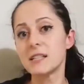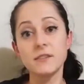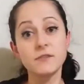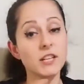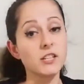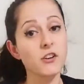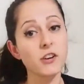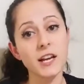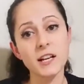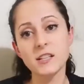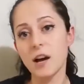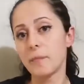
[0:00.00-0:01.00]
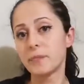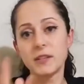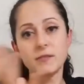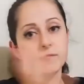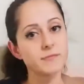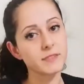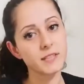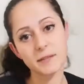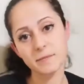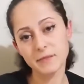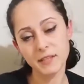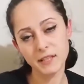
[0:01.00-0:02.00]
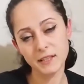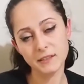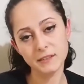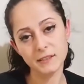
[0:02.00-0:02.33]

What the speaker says: If they don't get adopted, then they